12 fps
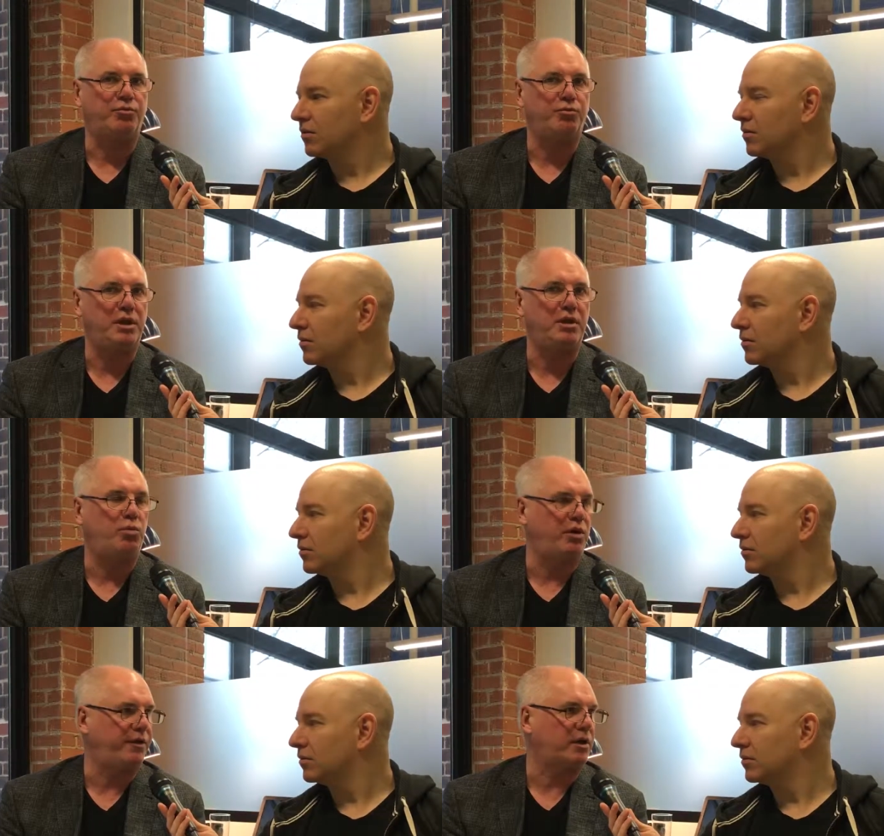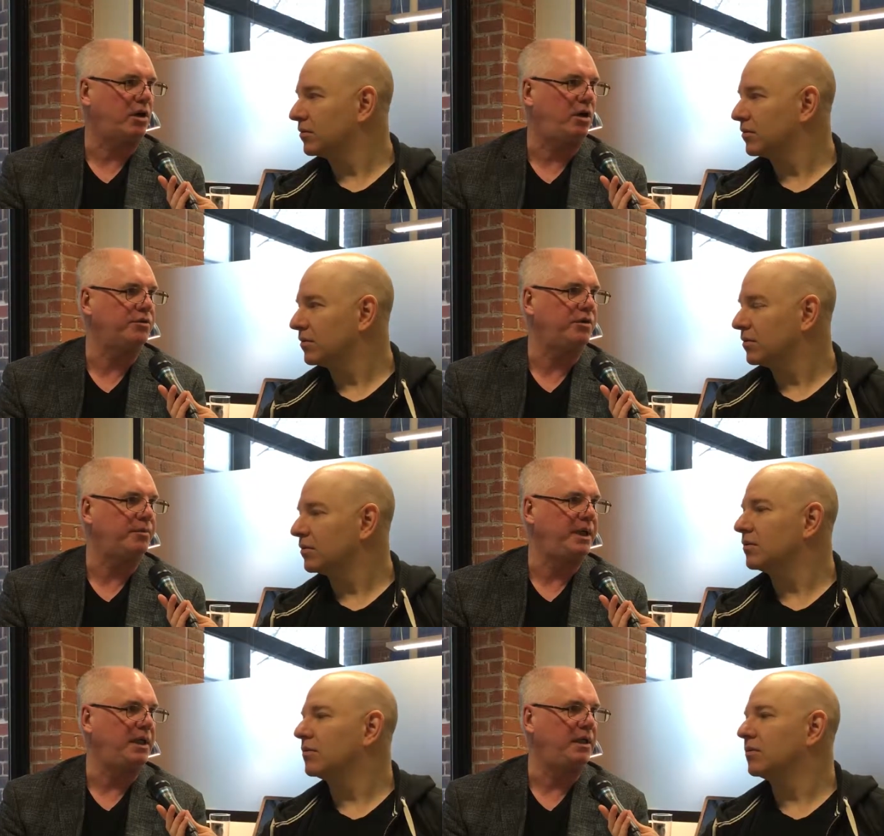Speaker 1: really worth a call to
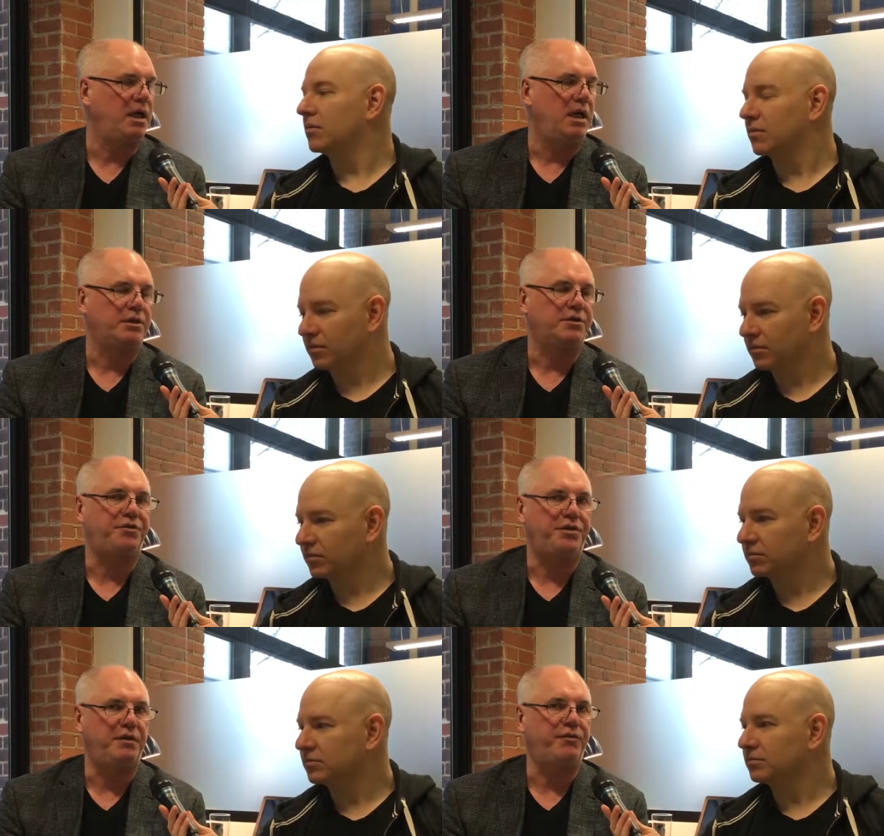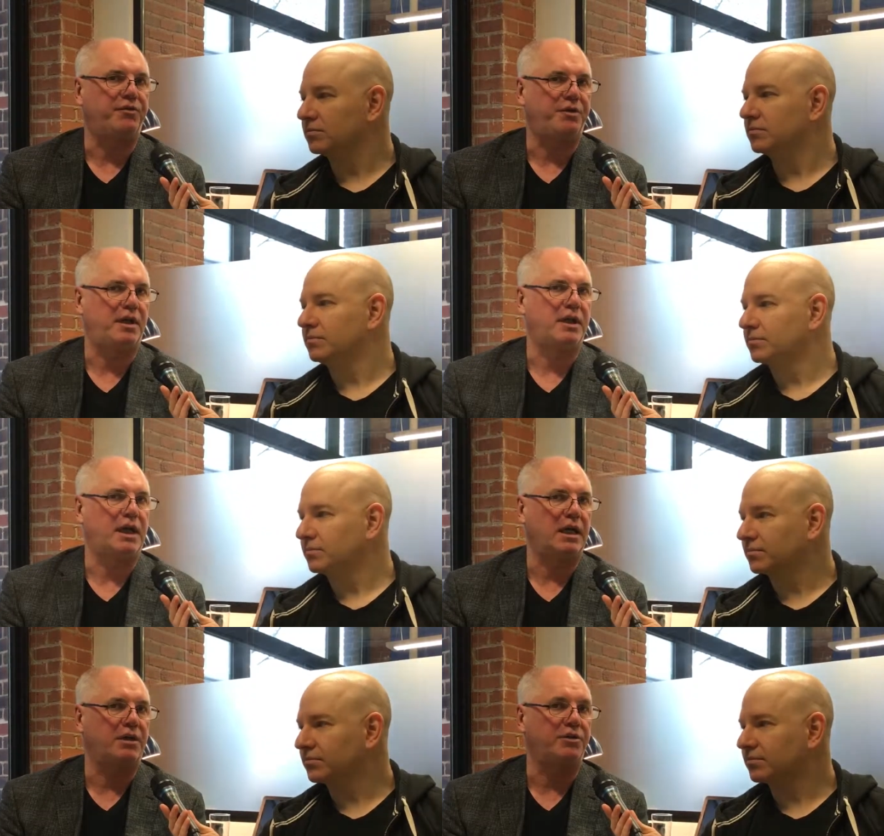me to see if there's anything I
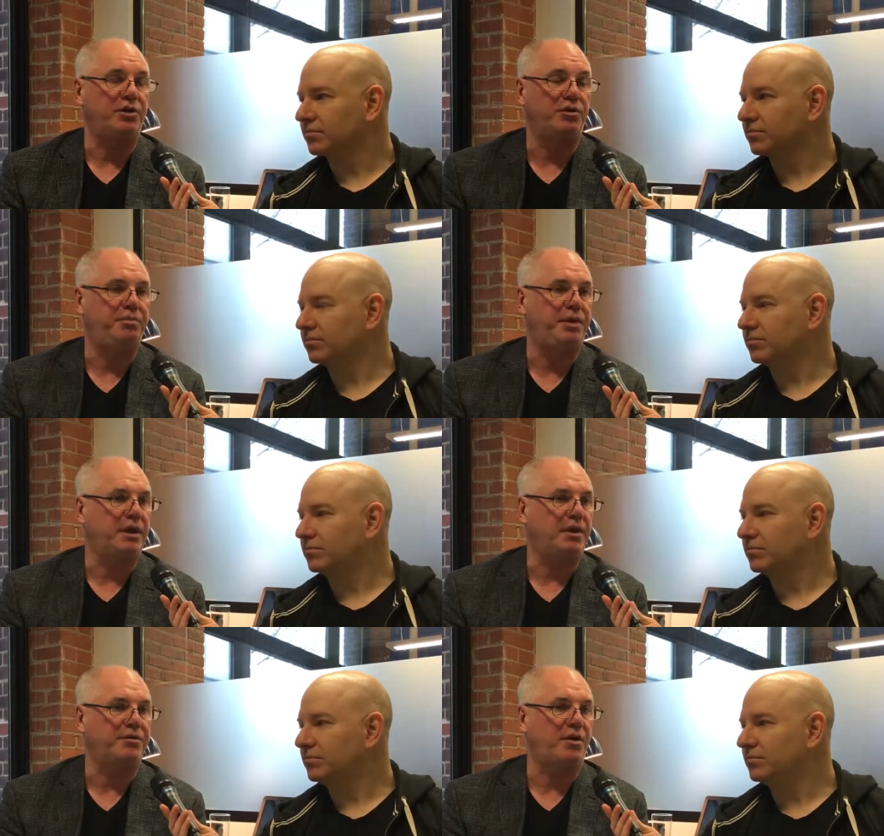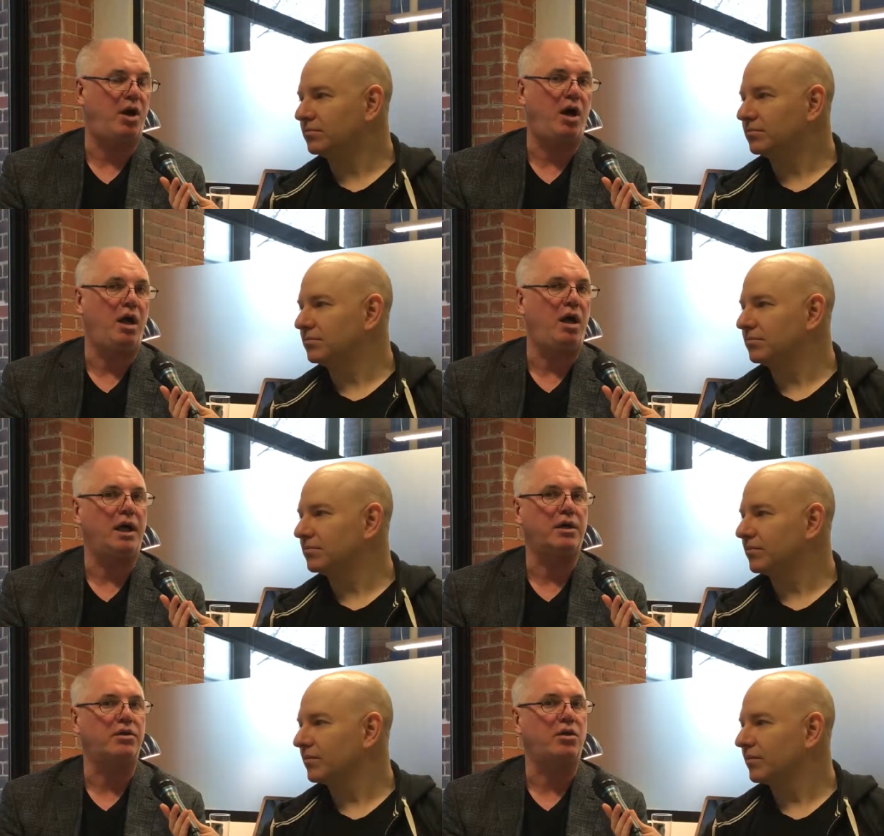can do, because I
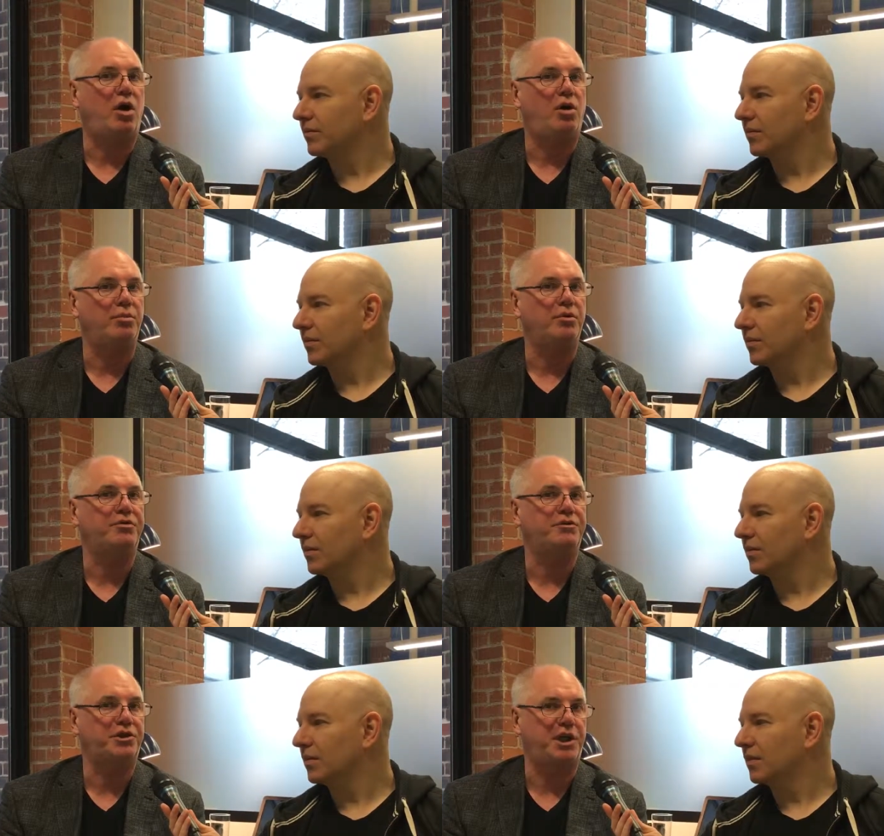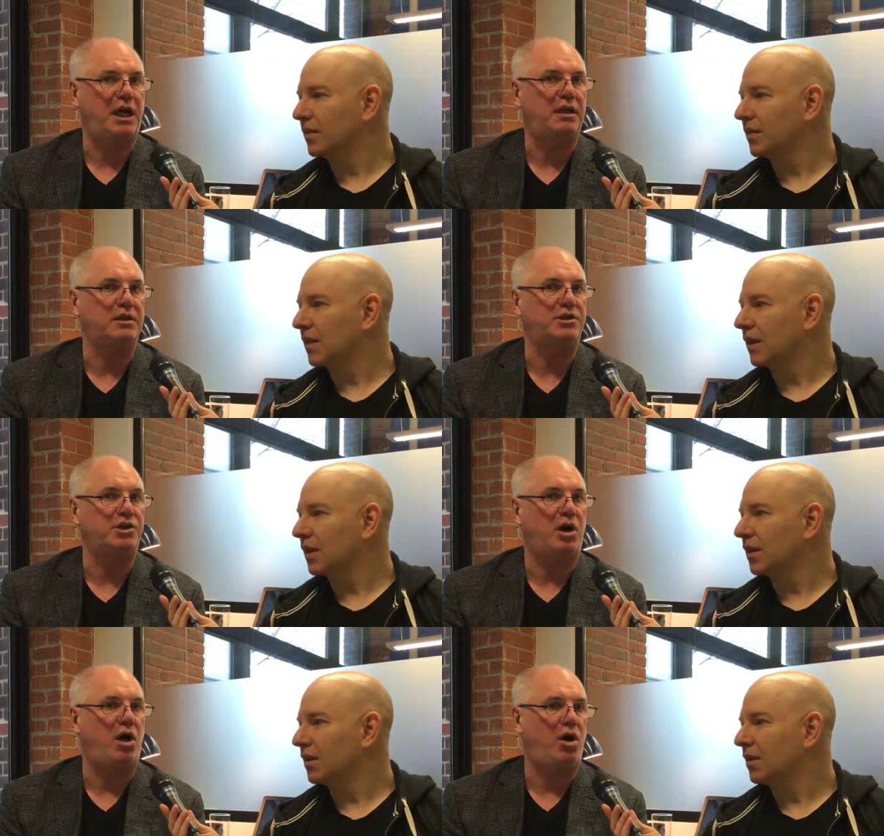can almost challenge
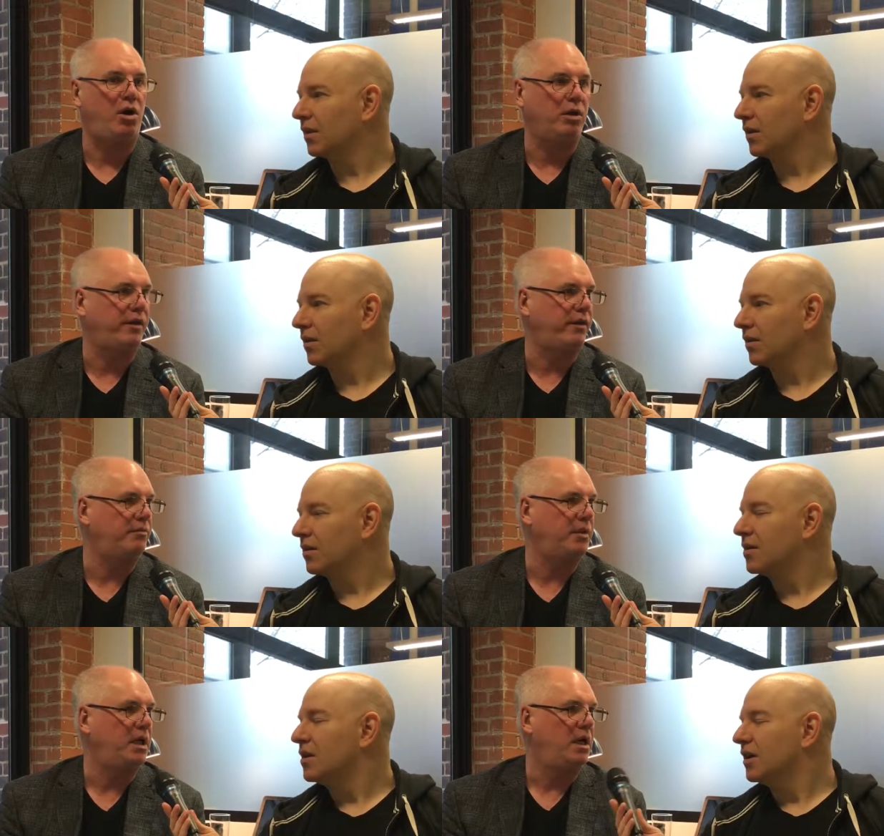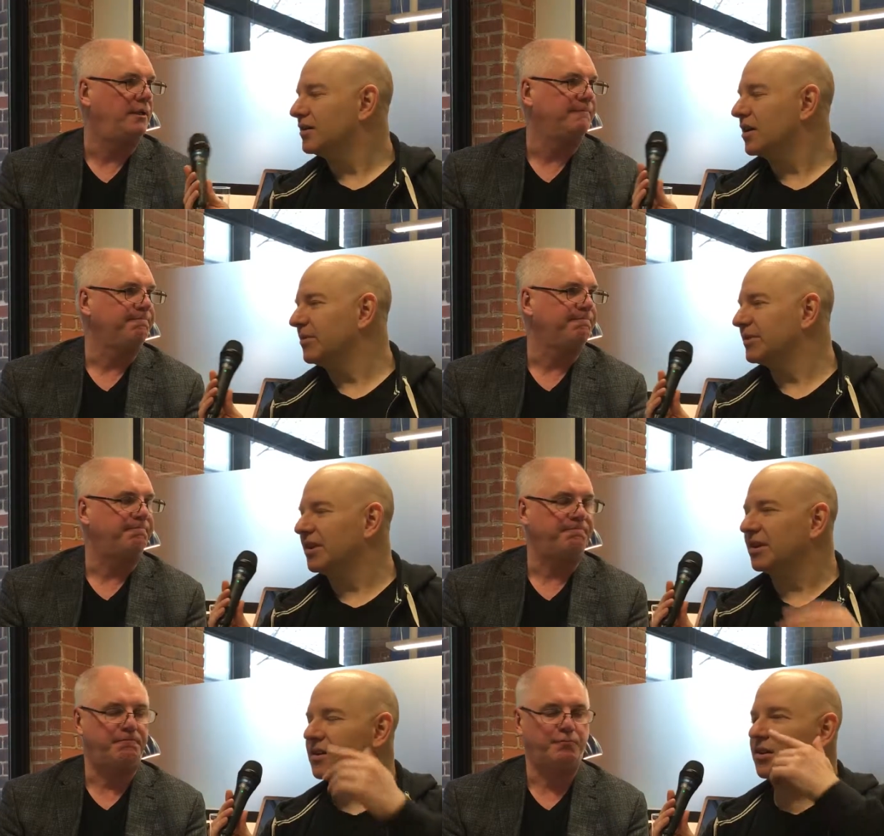all of them.
Speaker 2: It's almost
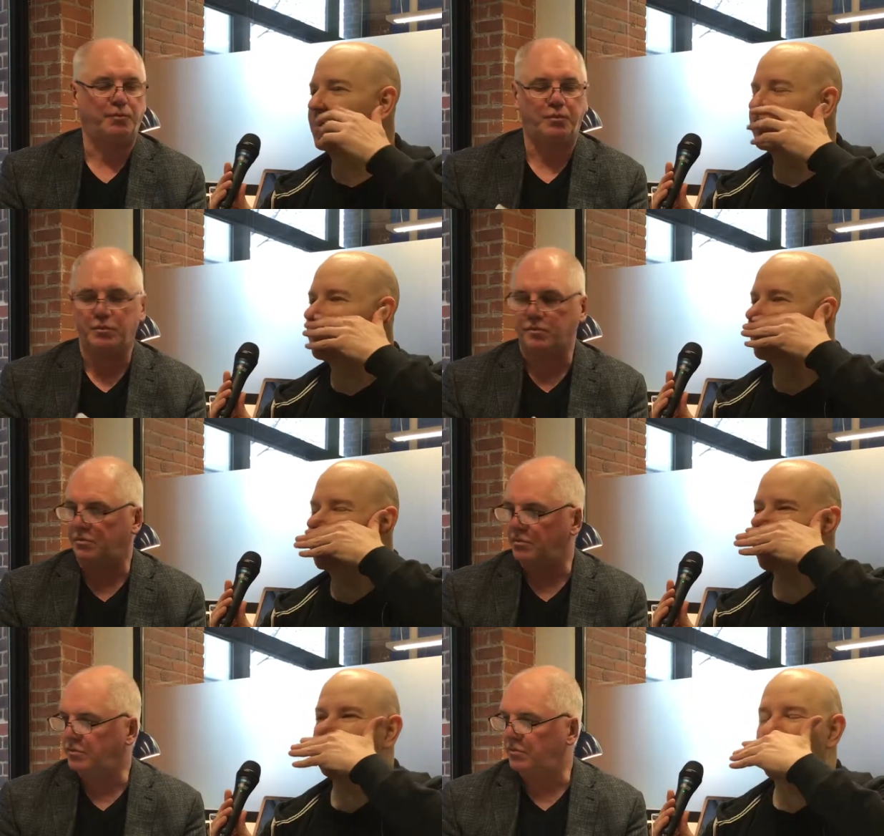like, you know, they say when you get a